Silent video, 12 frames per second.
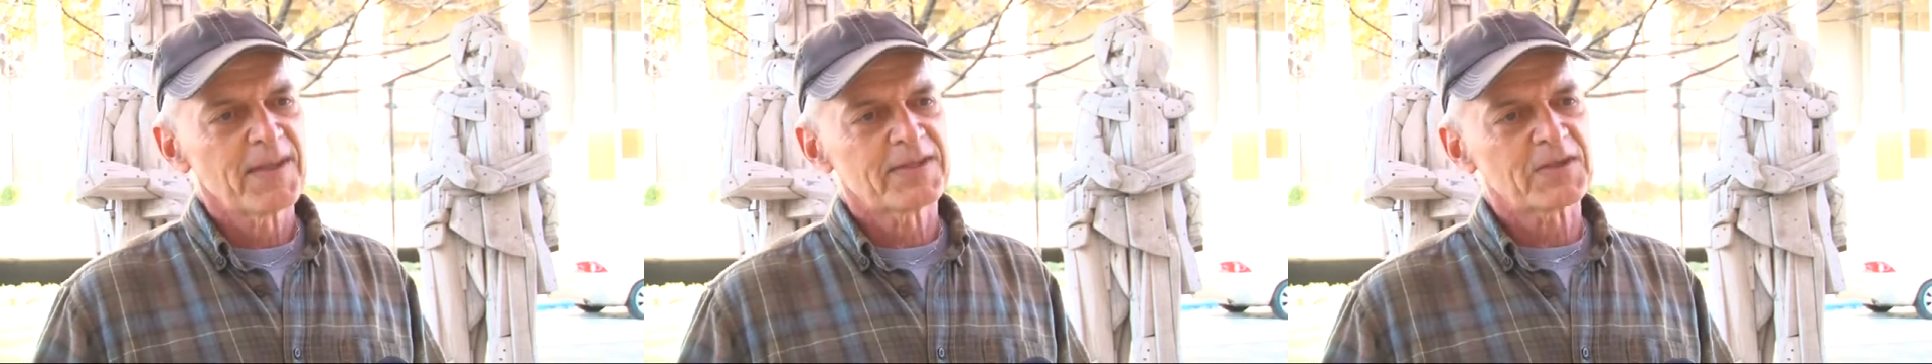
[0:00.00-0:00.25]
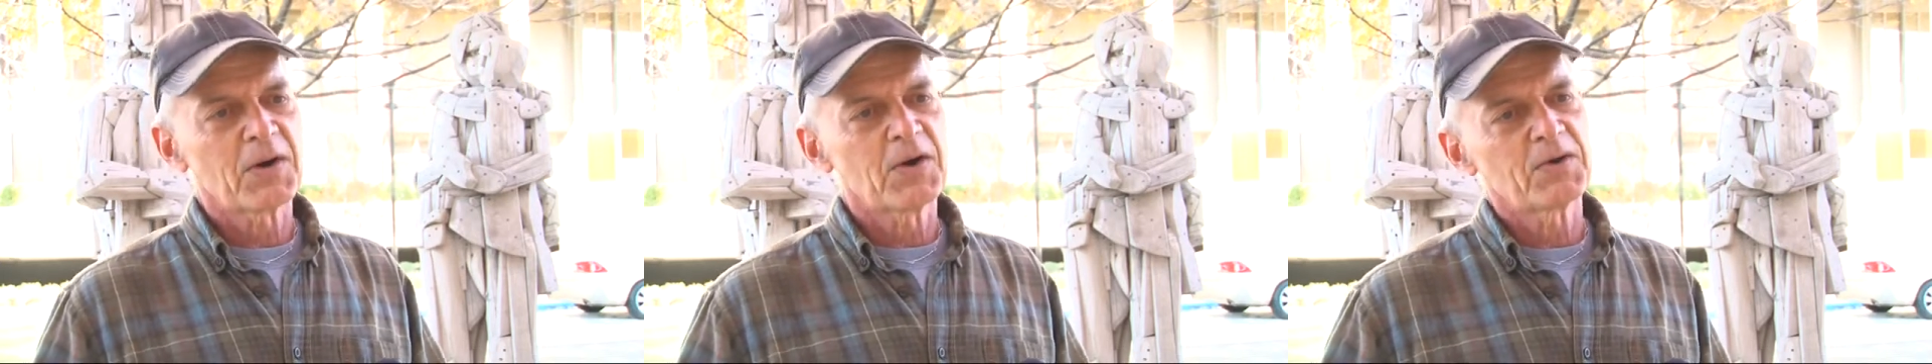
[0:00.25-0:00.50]

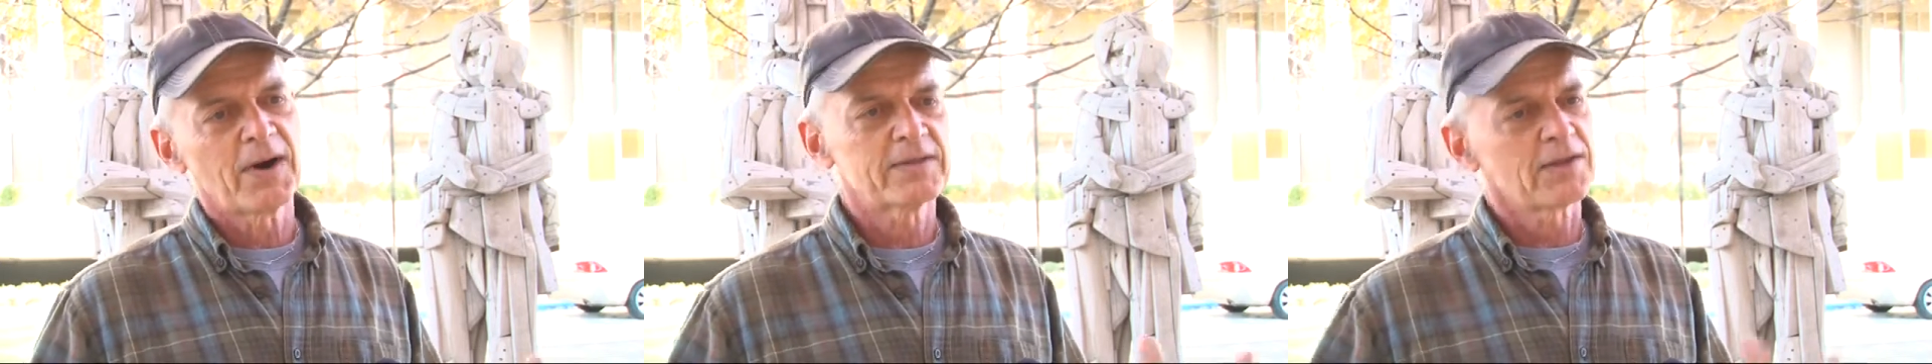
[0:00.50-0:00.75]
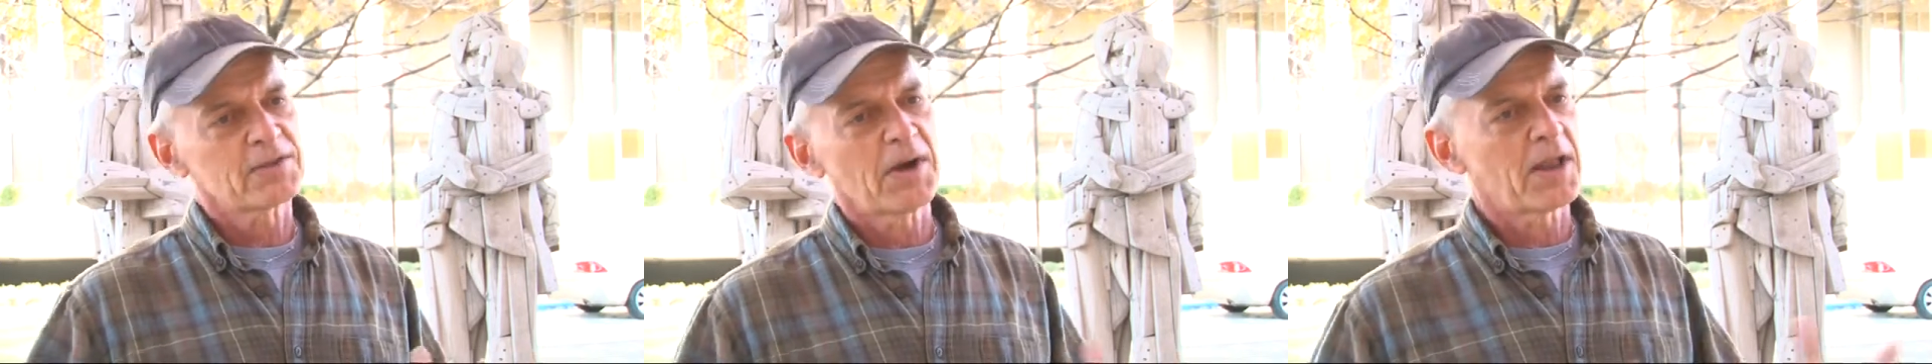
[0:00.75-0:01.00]
So I
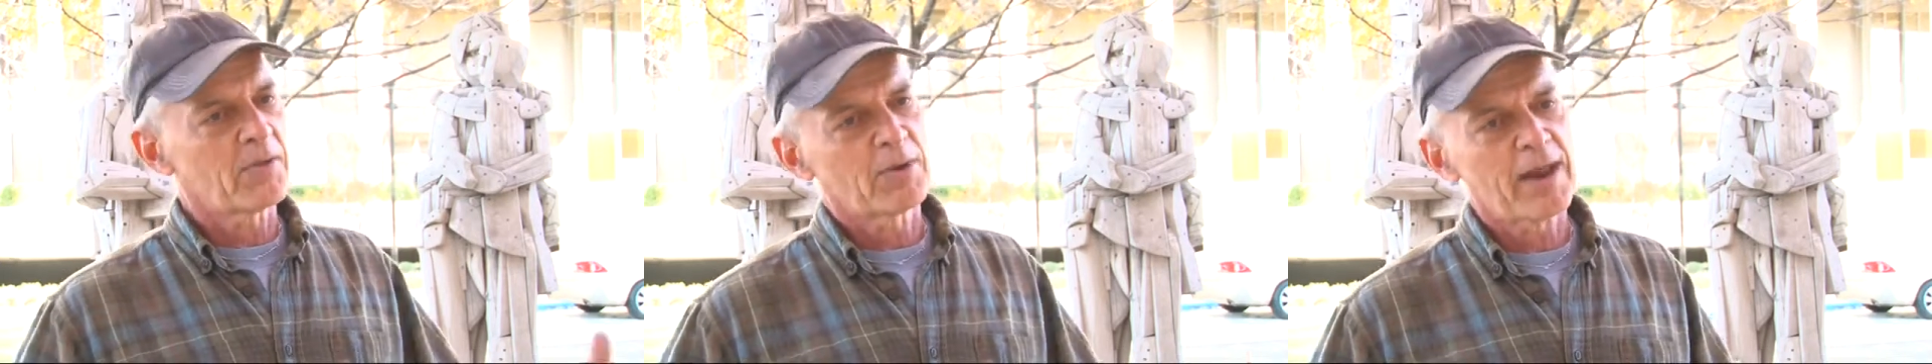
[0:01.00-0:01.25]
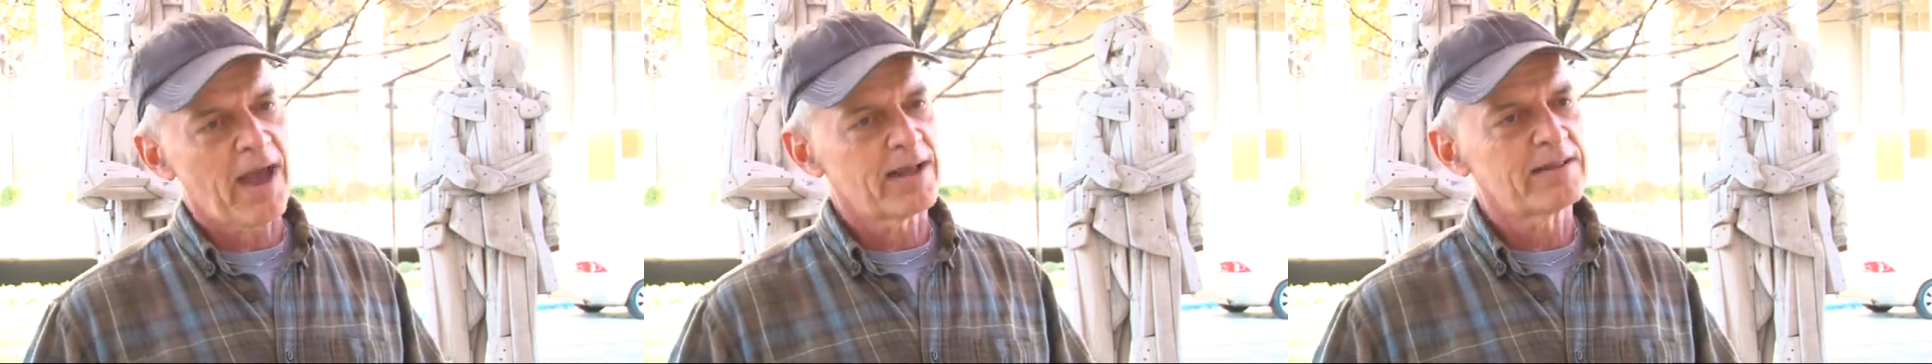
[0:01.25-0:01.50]
just thought I
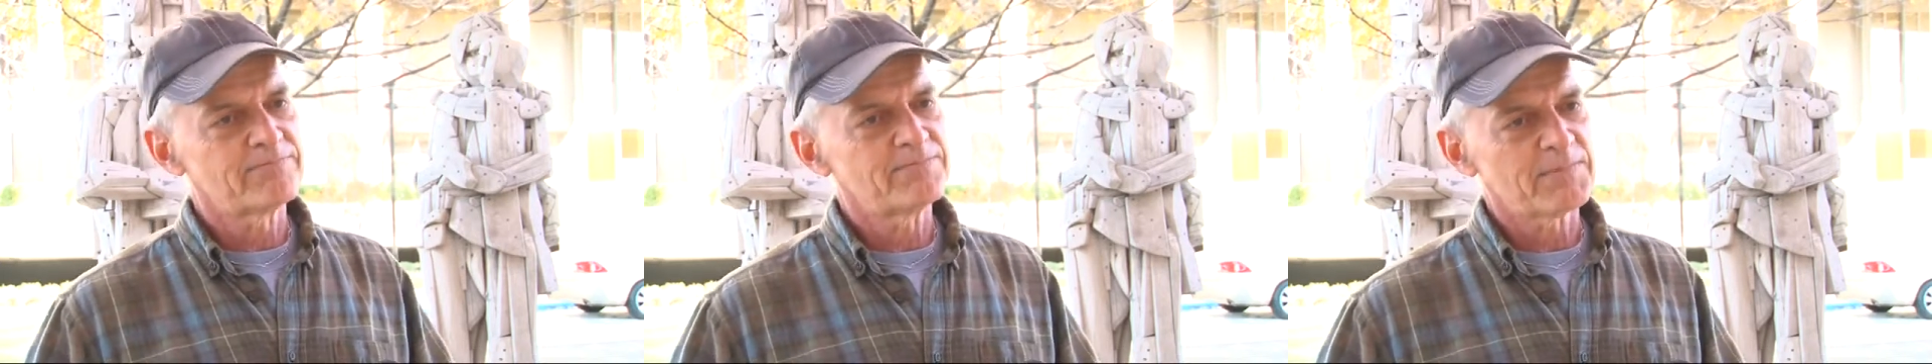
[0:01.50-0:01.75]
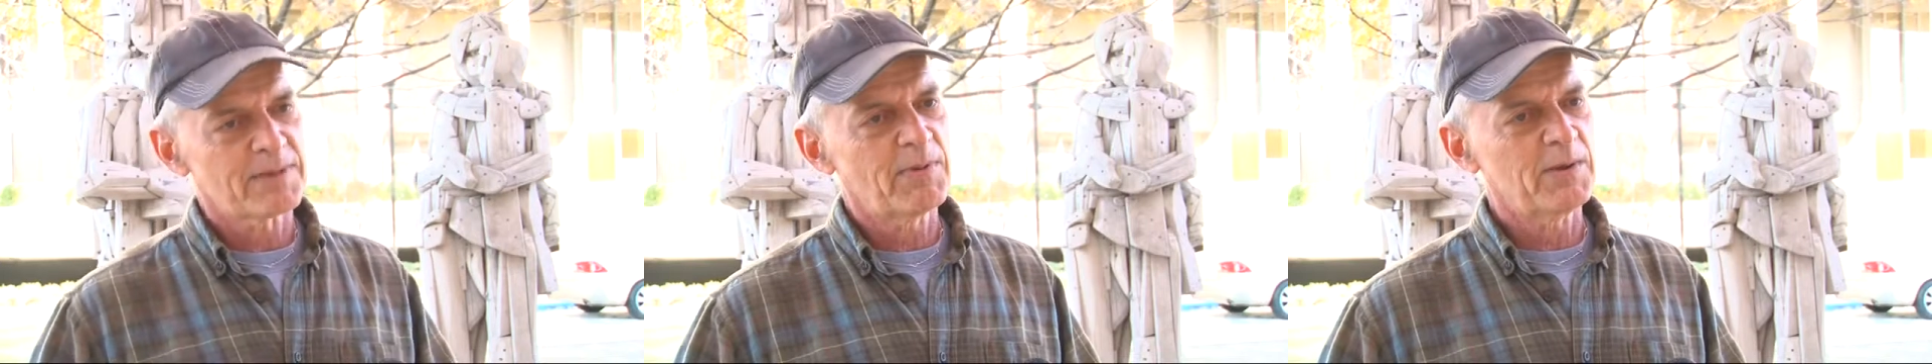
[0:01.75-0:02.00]
would add
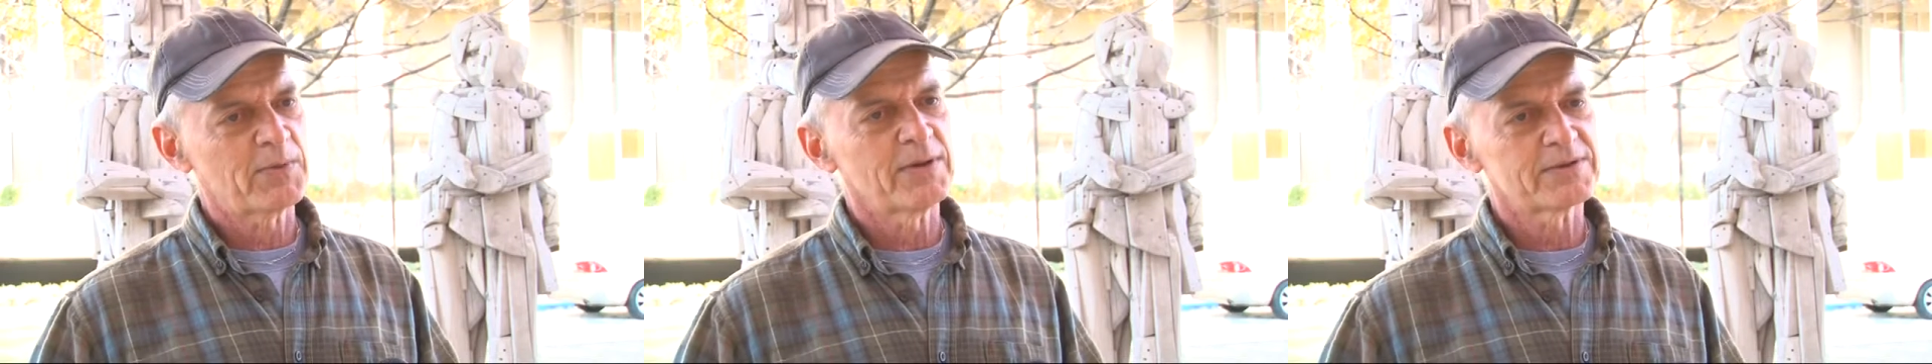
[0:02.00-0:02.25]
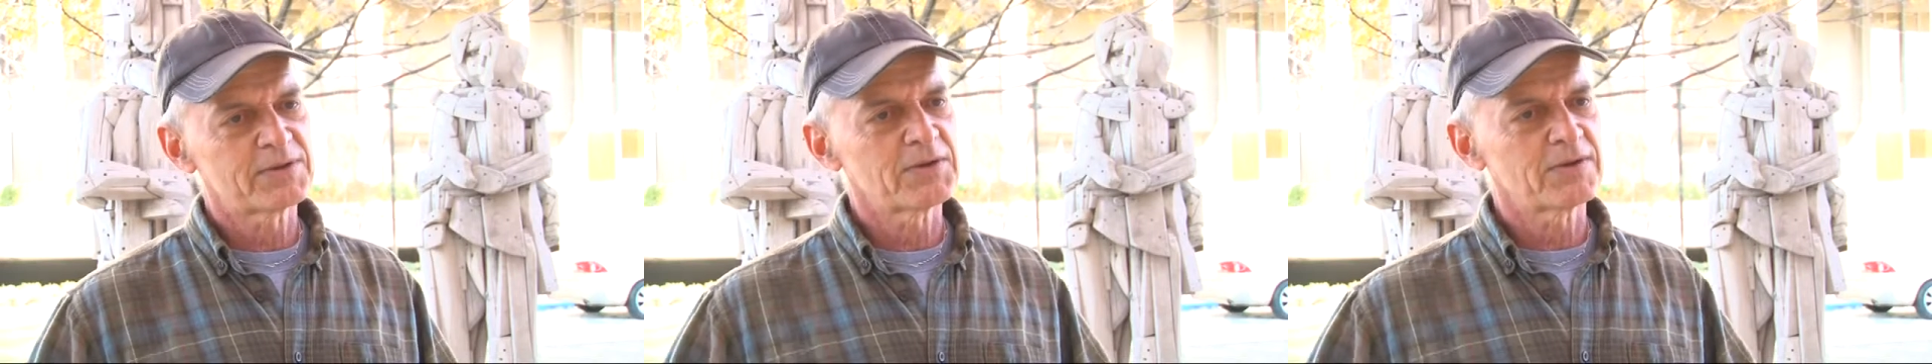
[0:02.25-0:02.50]

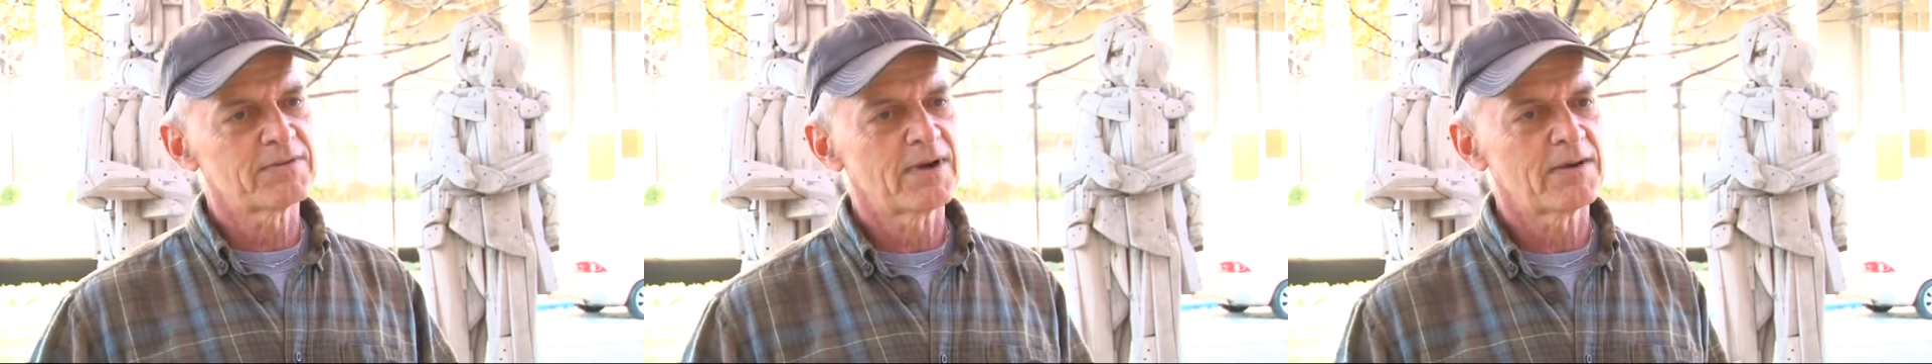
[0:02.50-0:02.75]
people to